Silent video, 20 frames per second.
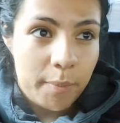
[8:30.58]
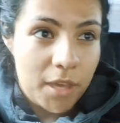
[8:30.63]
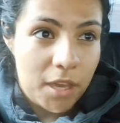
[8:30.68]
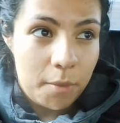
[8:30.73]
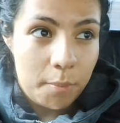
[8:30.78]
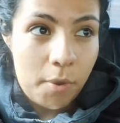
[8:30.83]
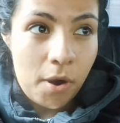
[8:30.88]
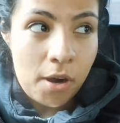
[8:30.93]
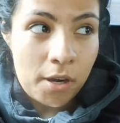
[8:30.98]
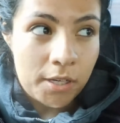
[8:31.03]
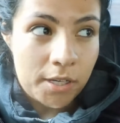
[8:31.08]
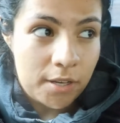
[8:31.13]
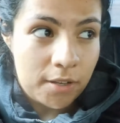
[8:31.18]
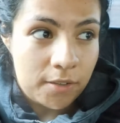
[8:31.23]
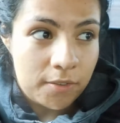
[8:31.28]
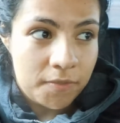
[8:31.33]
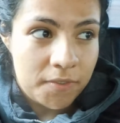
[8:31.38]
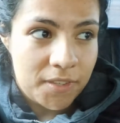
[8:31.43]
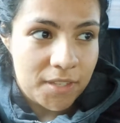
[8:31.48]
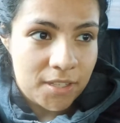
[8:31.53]
be a part
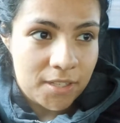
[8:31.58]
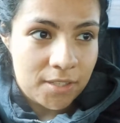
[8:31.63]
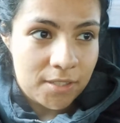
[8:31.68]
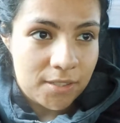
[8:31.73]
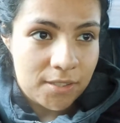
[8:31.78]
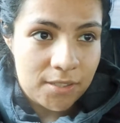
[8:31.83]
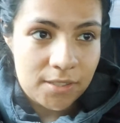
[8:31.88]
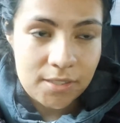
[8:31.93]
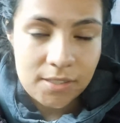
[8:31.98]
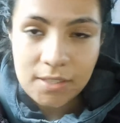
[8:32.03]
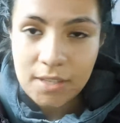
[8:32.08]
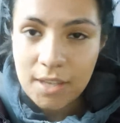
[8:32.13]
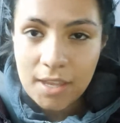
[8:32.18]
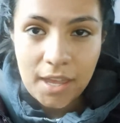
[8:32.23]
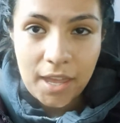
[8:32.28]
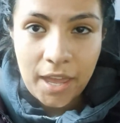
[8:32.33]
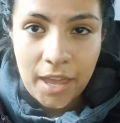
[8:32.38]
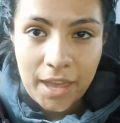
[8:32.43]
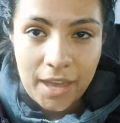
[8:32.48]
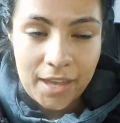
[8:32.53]
of this.
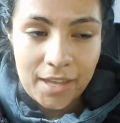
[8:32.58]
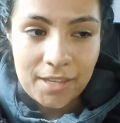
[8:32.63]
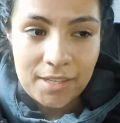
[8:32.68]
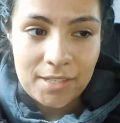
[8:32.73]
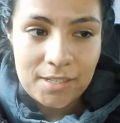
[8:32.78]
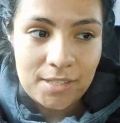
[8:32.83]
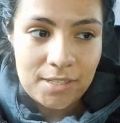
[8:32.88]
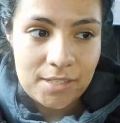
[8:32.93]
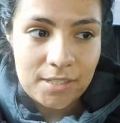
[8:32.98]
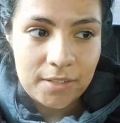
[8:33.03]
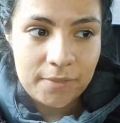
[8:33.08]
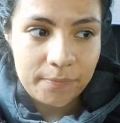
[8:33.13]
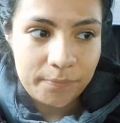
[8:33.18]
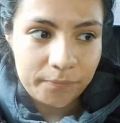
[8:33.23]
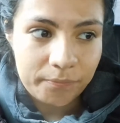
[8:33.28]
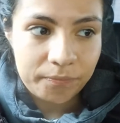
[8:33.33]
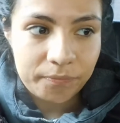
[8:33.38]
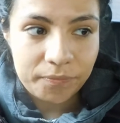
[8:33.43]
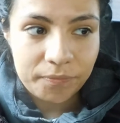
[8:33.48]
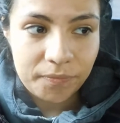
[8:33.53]
And
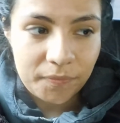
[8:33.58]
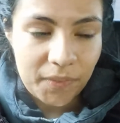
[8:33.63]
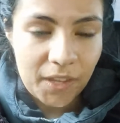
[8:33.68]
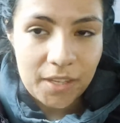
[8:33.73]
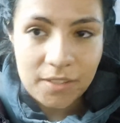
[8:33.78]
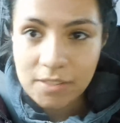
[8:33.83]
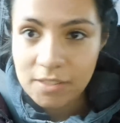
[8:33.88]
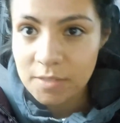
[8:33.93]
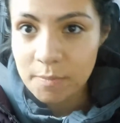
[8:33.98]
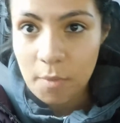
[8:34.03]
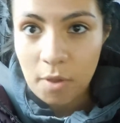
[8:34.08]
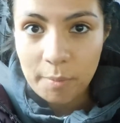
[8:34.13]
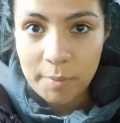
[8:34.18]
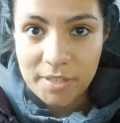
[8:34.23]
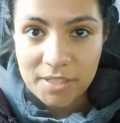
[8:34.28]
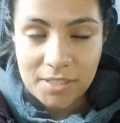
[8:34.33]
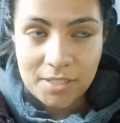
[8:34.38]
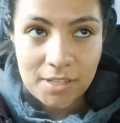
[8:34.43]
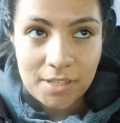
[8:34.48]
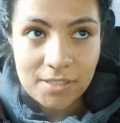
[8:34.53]
it's a small
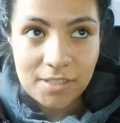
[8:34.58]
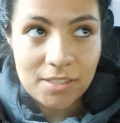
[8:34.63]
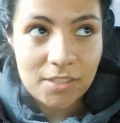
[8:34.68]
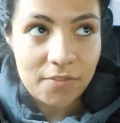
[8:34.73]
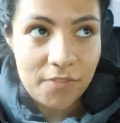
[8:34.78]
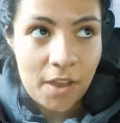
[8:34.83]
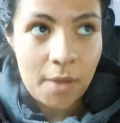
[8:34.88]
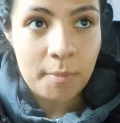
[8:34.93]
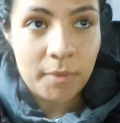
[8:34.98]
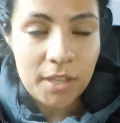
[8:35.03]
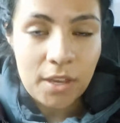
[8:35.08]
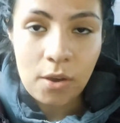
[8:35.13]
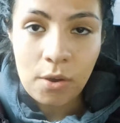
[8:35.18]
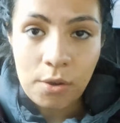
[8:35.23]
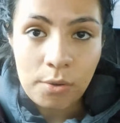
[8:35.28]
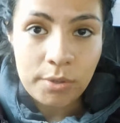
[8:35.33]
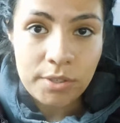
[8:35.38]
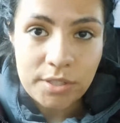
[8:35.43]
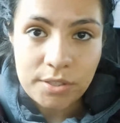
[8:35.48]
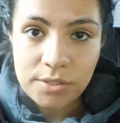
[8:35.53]
business. It's family
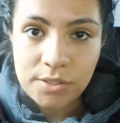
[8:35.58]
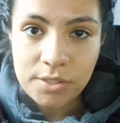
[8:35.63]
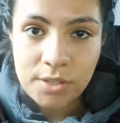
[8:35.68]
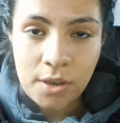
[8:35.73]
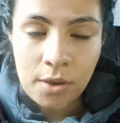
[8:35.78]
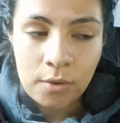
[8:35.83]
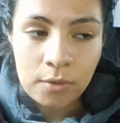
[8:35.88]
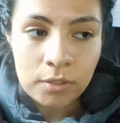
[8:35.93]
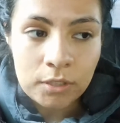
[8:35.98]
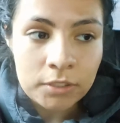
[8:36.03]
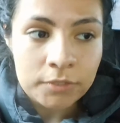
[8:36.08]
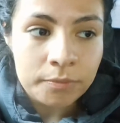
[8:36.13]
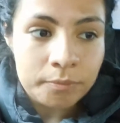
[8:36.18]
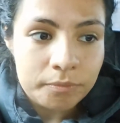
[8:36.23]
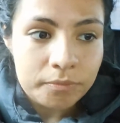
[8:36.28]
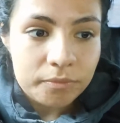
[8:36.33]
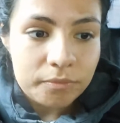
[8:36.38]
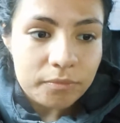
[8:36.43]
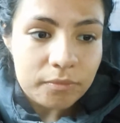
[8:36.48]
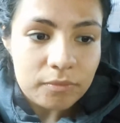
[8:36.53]
owned. So
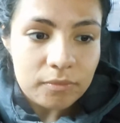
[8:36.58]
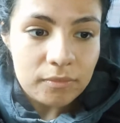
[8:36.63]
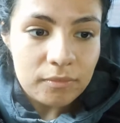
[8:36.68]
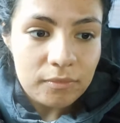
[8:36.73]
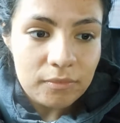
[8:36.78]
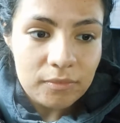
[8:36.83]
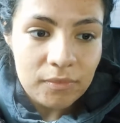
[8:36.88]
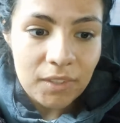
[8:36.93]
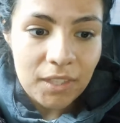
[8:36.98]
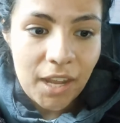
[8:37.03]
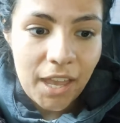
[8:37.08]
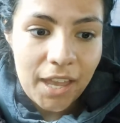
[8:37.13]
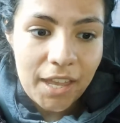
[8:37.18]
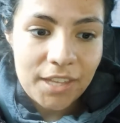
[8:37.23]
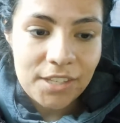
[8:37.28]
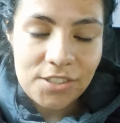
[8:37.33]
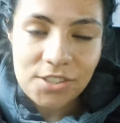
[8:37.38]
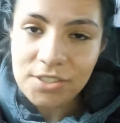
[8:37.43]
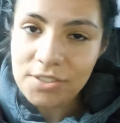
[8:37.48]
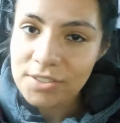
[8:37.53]

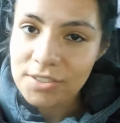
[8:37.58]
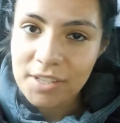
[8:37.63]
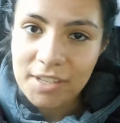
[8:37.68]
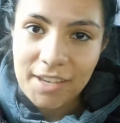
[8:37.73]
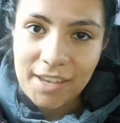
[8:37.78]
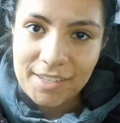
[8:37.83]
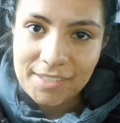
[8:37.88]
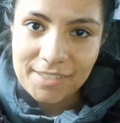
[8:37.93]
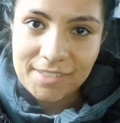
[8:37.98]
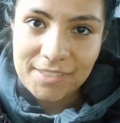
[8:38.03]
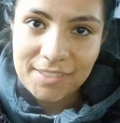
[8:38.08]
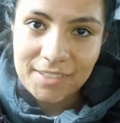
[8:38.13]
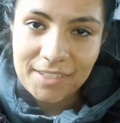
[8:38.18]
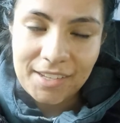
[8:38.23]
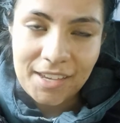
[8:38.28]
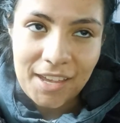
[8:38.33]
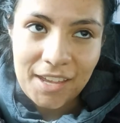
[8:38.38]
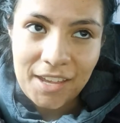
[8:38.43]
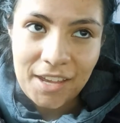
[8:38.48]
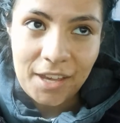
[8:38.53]
it's just, yes.
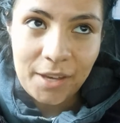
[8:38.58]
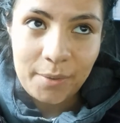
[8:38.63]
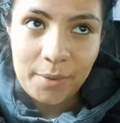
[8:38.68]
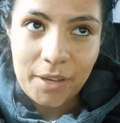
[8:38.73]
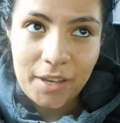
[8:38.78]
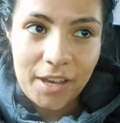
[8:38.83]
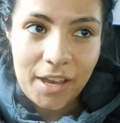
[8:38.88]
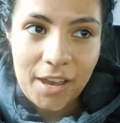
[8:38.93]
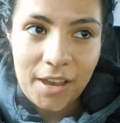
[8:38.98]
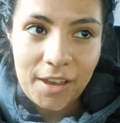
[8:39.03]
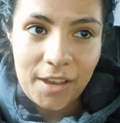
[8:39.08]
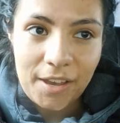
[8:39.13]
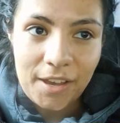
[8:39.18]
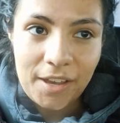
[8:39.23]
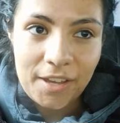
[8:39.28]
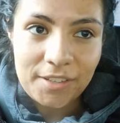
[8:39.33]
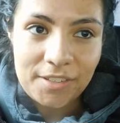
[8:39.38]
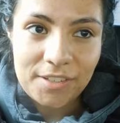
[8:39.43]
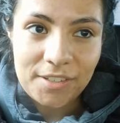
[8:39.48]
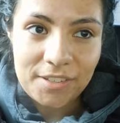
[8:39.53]
Yeah,
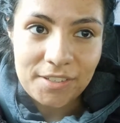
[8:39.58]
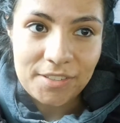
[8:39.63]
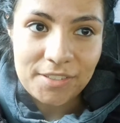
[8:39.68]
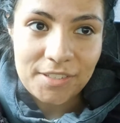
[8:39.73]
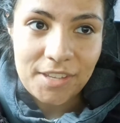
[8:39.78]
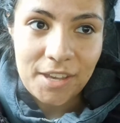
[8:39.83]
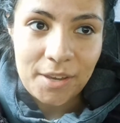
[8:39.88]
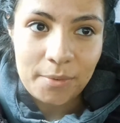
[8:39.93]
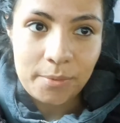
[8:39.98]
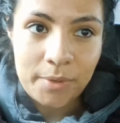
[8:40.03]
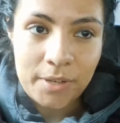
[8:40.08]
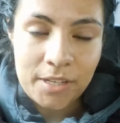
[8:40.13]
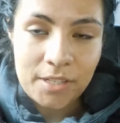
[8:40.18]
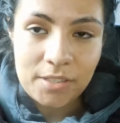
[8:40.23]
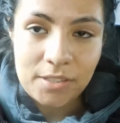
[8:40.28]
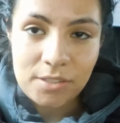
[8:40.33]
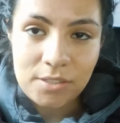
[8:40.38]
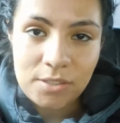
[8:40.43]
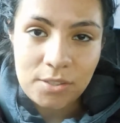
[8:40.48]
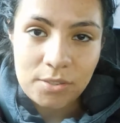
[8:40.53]
I just can't
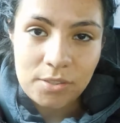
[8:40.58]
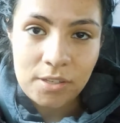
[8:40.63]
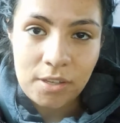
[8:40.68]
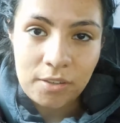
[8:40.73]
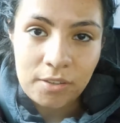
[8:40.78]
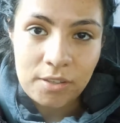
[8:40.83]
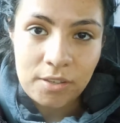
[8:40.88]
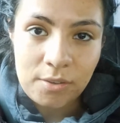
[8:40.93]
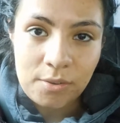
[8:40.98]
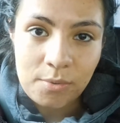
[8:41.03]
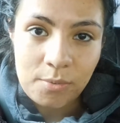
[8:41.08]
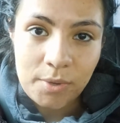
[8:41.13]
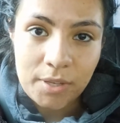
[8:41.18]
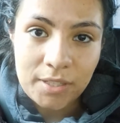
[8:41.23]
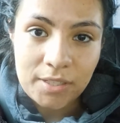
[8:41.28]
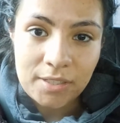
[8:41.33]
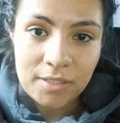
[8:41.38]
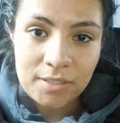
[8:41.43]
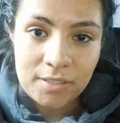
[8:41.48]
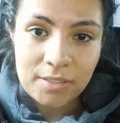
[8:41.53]
wait to tell you
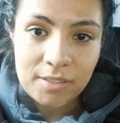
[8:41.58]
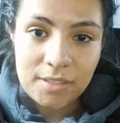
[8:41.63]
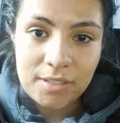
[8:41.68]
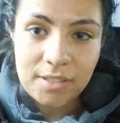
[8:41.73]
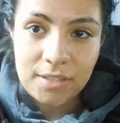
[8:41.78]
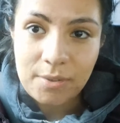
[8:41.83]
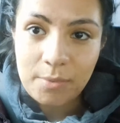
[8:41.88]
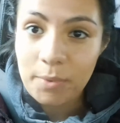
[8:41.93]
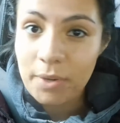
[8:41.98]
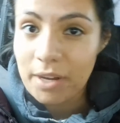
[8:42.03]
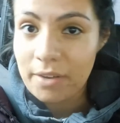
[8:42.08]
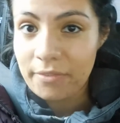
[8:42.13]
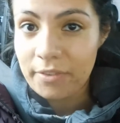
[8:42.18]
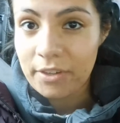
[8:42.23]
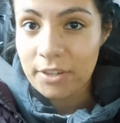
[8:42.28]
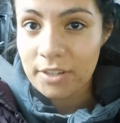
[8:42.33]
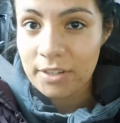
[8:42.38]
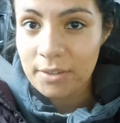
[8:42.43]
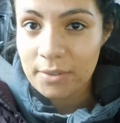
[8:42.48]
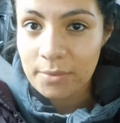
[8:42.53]
when
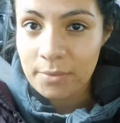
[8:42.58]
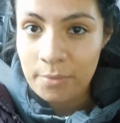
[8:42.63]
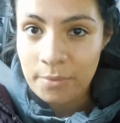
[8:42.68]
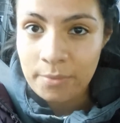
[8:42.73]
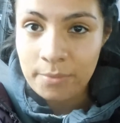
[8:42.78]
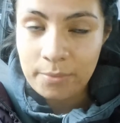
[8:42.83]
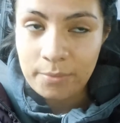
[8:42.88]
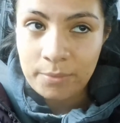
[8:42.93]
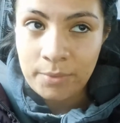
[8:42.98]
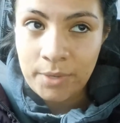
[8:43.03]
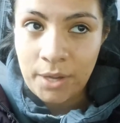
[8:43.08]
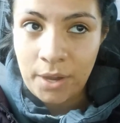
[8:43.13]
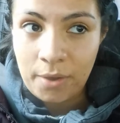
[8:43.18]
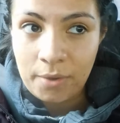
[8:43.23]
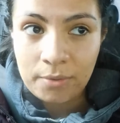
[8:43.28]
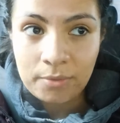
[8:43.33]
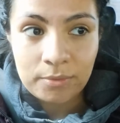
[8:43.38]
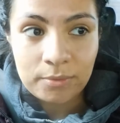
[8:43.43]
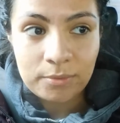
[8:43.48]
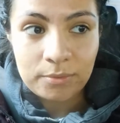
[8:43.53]
whatever you
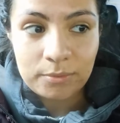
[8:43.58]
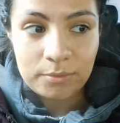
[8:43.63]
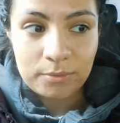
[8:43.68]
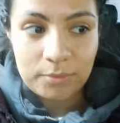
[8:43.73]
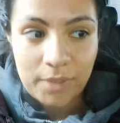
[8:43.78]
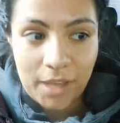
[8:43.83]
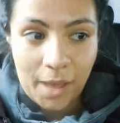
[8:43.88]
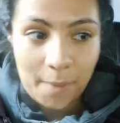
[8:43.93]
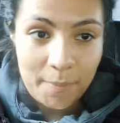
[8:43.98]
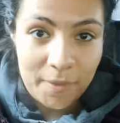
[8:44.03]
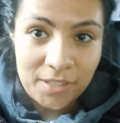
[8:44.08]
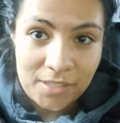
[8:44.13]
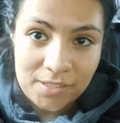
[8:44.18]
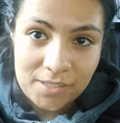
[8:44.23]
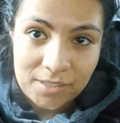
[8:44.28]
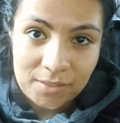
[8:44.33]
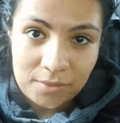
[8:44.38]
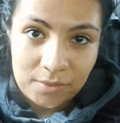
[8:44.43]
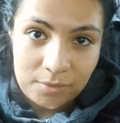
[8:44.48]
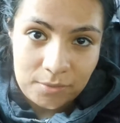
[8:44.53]
know
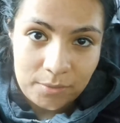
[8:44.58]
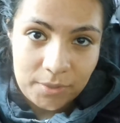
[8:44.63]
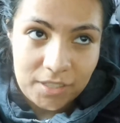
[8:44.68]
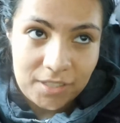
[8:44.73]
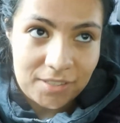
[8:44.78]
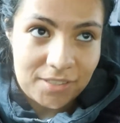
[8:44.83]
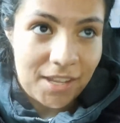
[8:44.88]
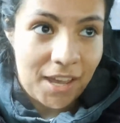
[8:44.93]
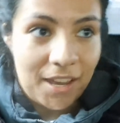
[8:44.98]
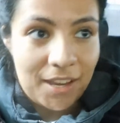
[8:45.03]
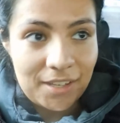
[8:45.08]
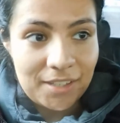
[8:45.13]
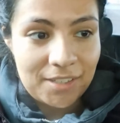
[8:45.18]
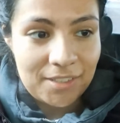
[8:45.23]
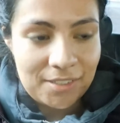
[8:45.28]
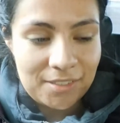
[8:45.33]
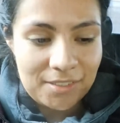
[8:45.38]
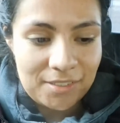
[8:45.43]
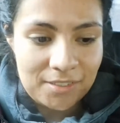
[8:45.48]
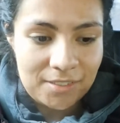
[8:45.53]
happens and we
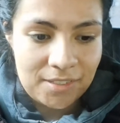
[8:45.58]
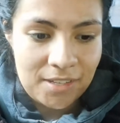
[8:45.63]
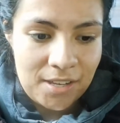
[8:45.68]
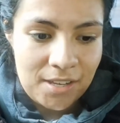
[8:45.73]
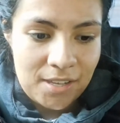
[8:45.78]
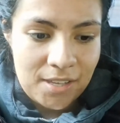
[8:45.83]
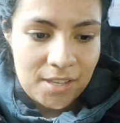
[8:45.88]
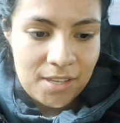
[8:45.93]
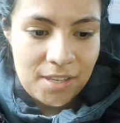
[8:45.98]
decide and